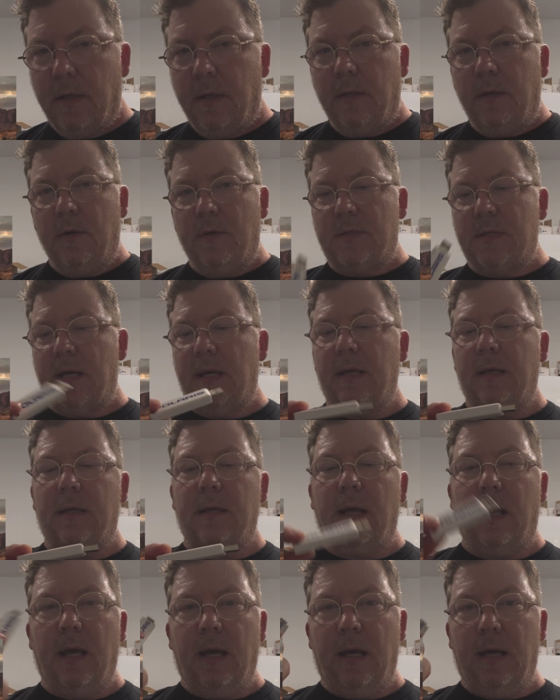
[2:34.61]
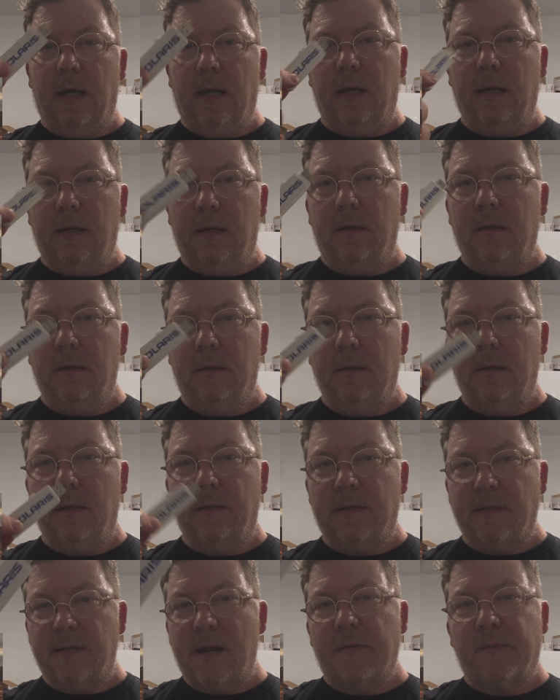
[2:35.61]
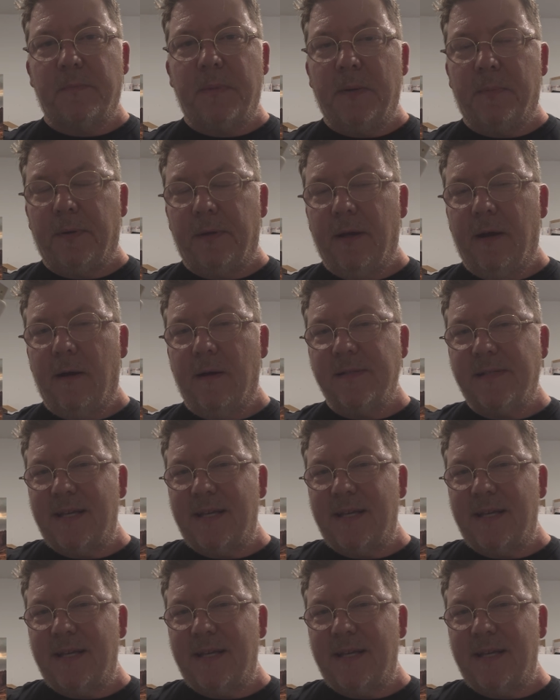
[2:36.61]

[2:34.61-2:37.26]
You take it doesn't have to be Polaris.